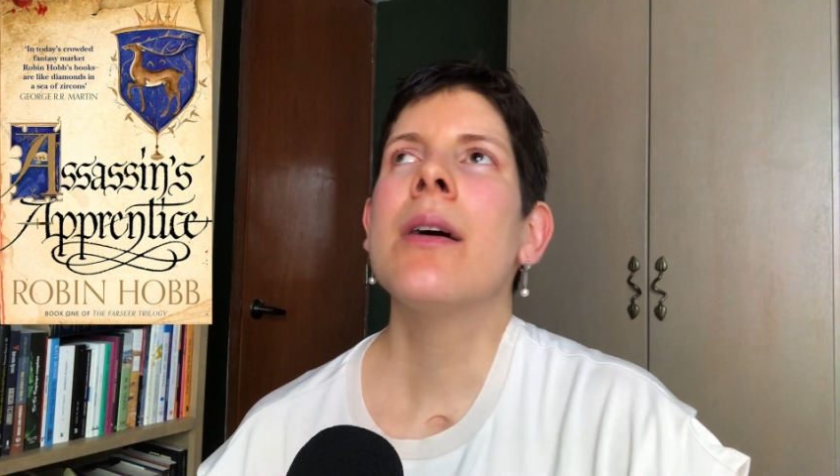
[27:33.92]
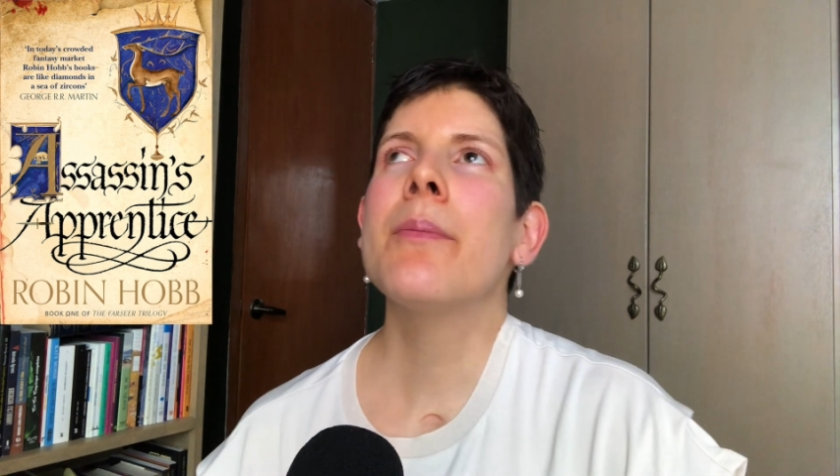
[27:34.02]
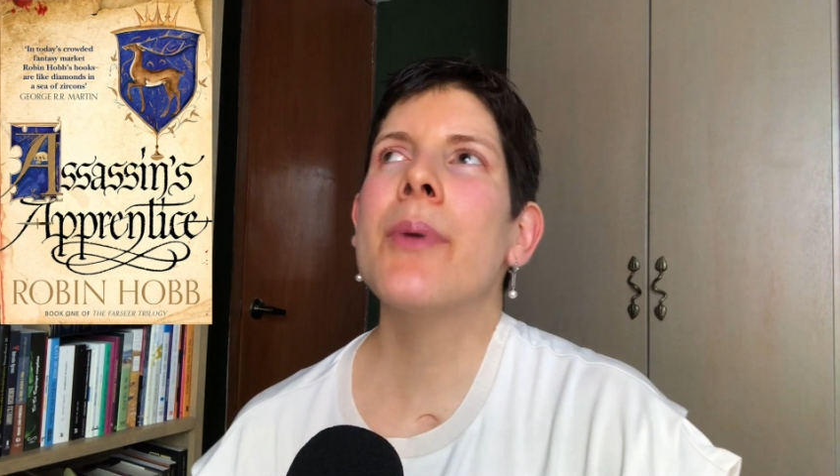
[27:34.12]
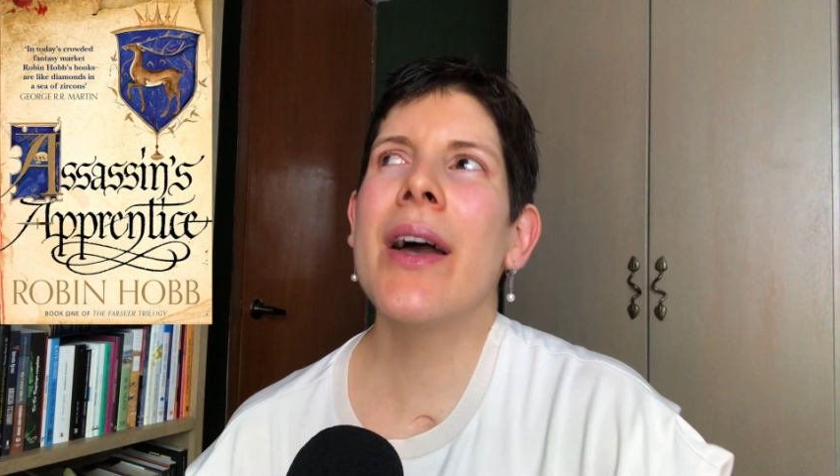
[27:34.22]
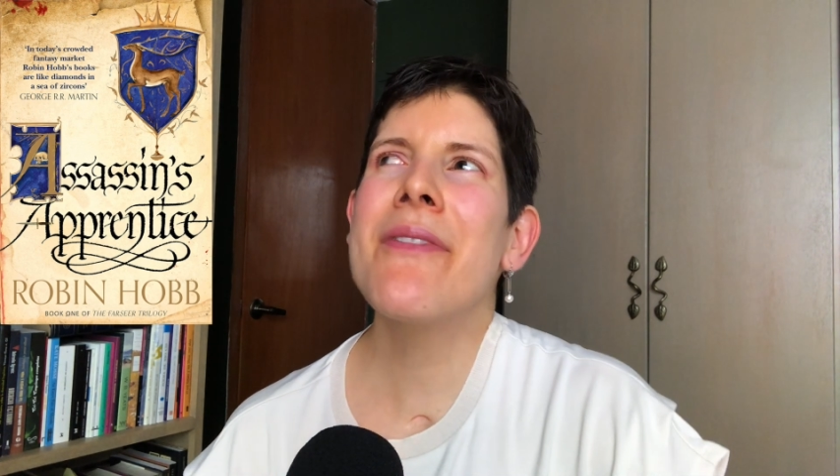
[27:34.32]

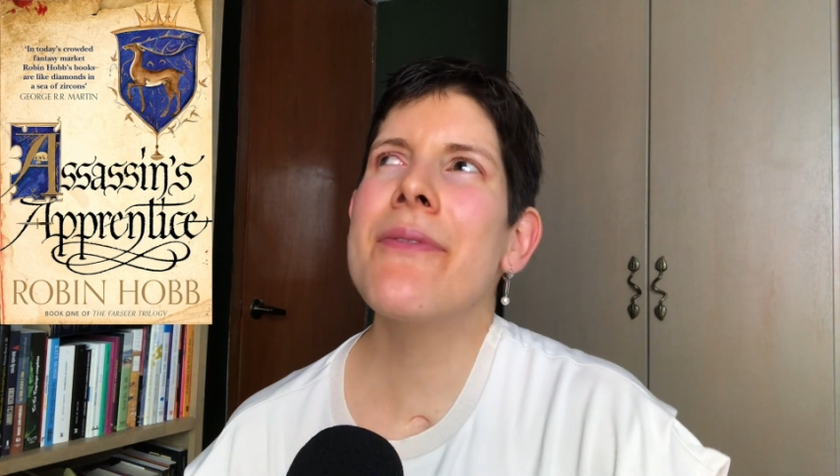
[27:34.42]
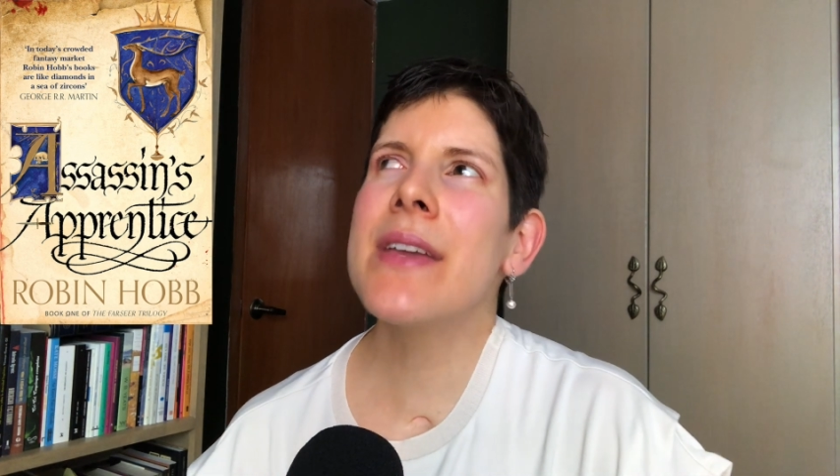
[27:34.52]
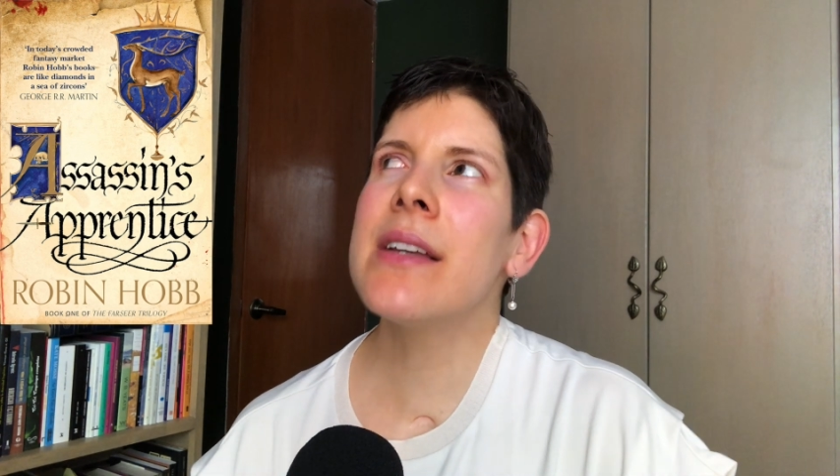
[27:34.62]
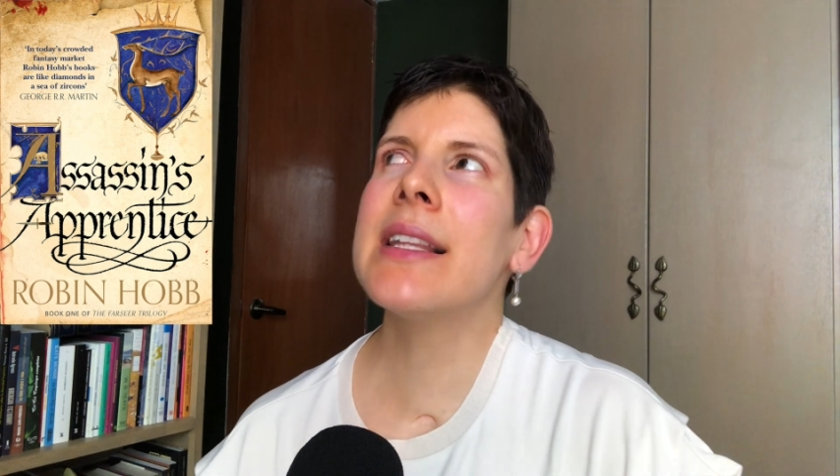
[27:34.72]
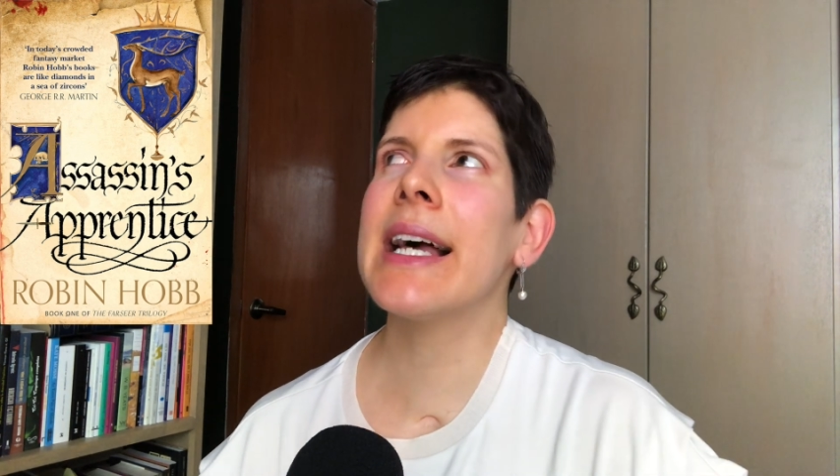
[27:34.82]
but I
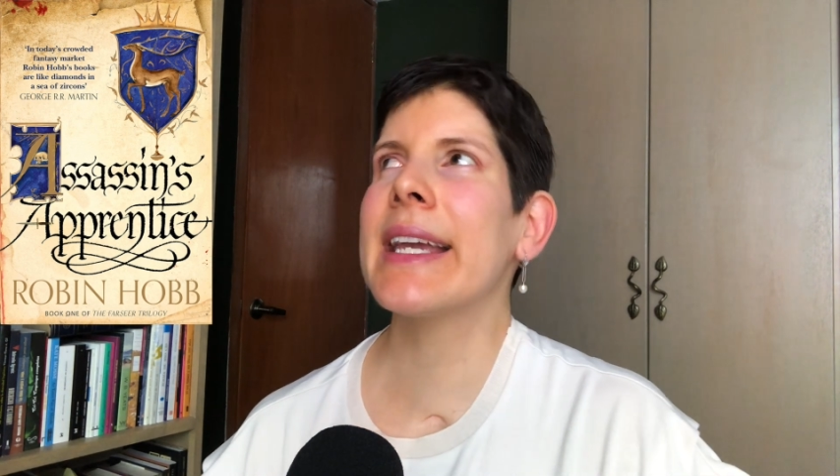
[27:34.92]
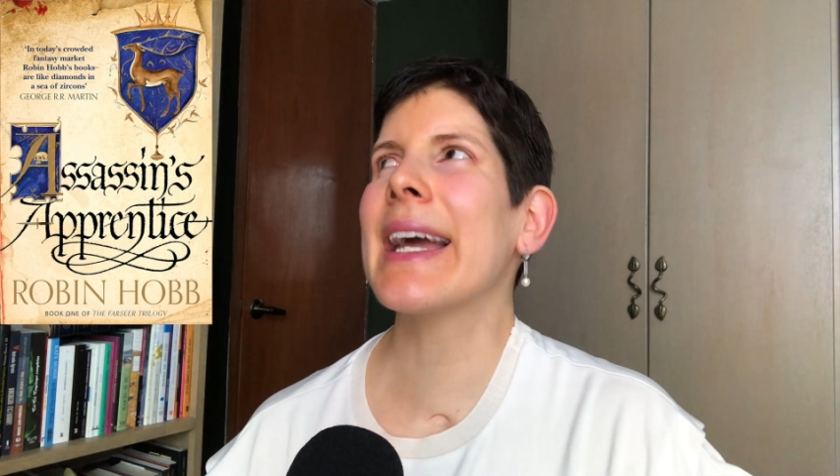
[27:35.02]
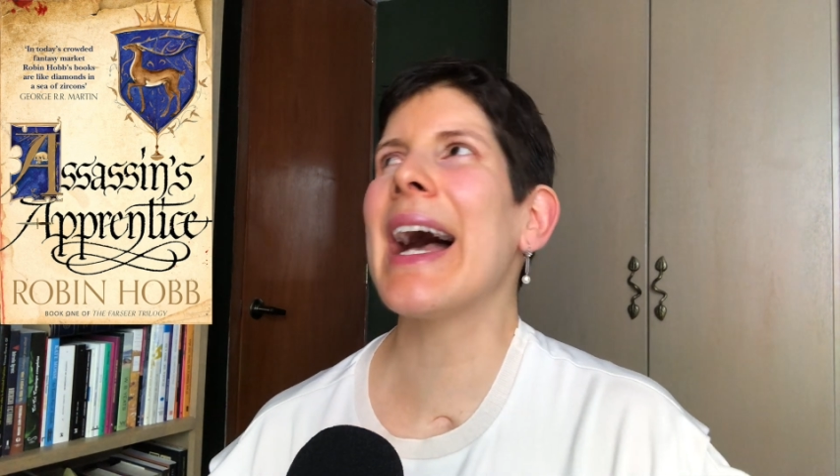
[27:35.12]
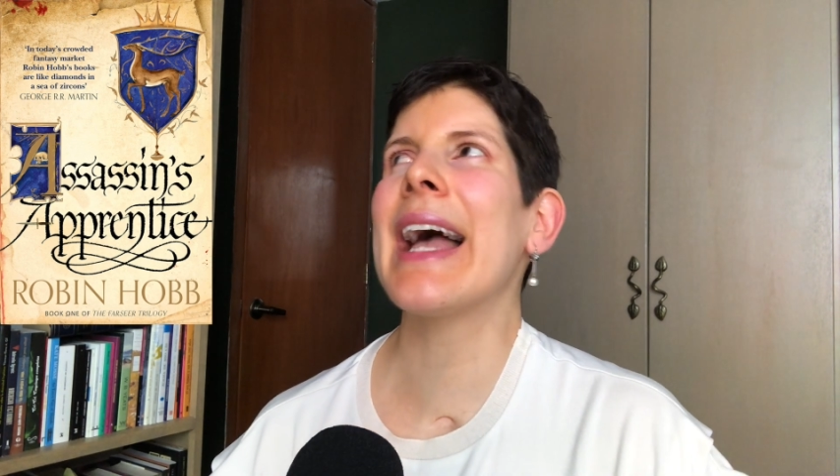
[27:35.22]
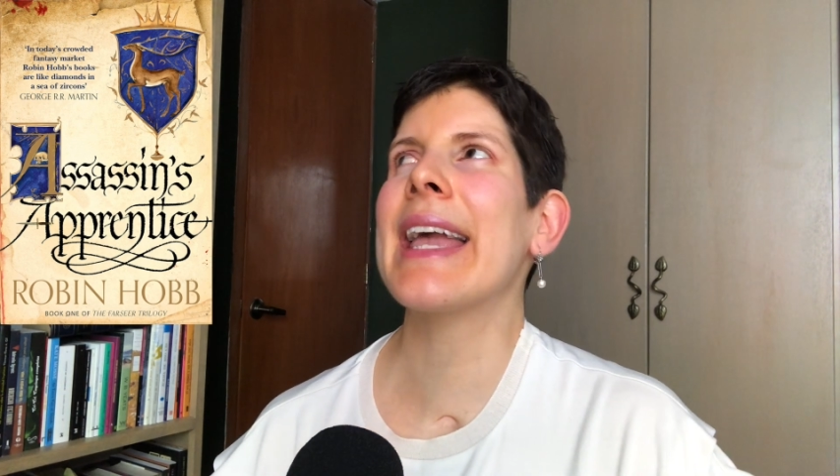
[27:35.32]
feel like
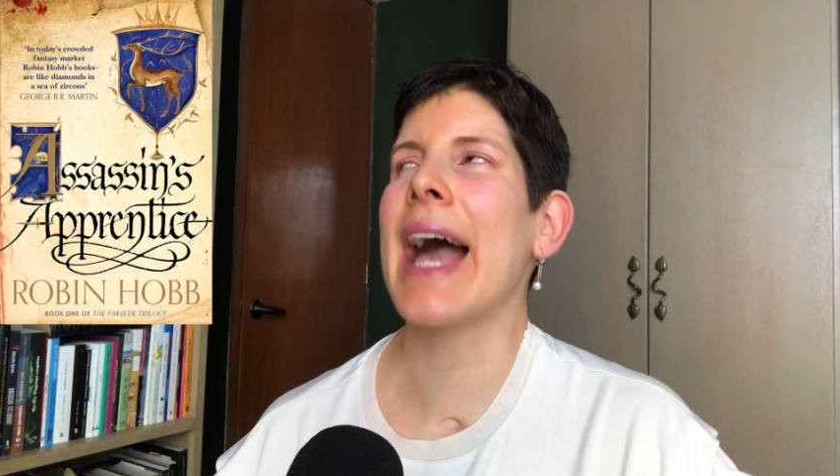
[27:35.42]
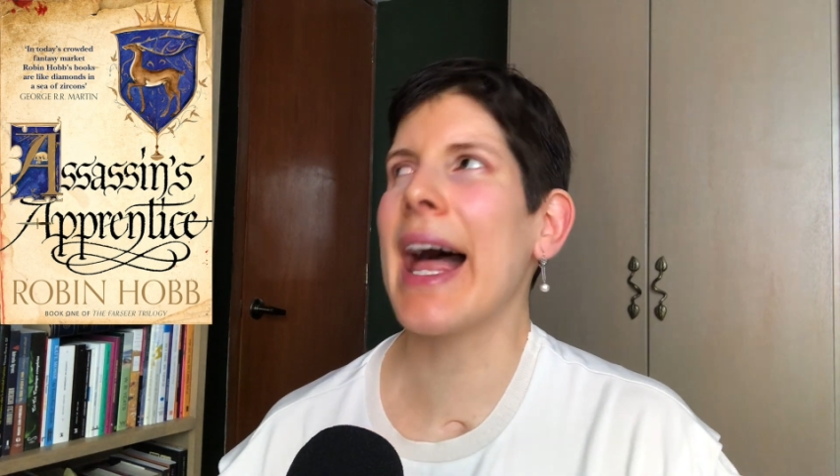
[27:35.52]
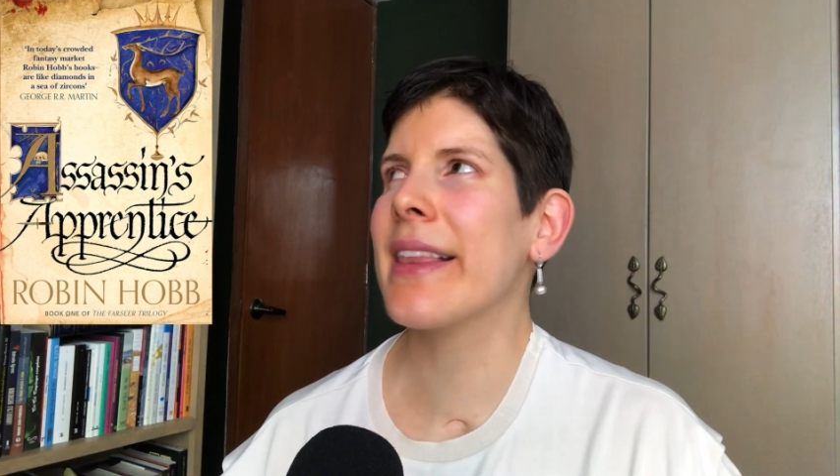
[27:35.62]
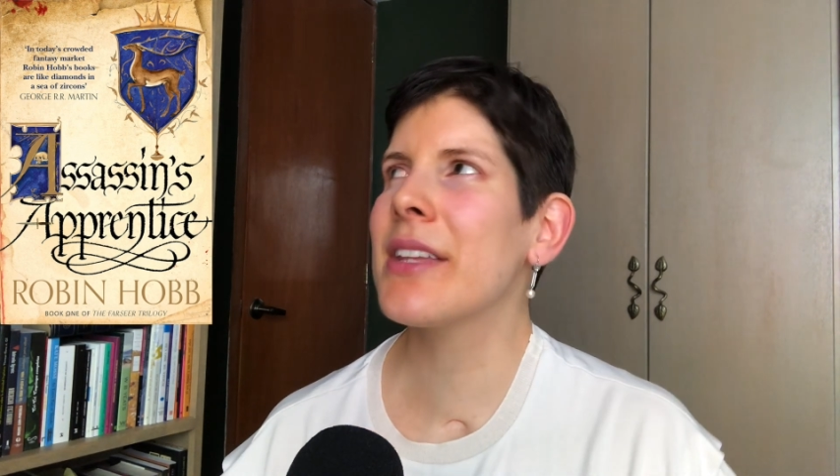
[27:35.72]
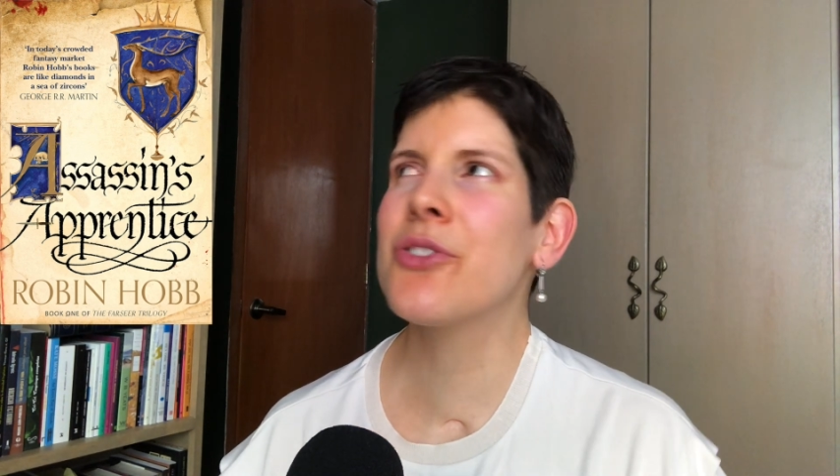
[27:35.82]
I haven't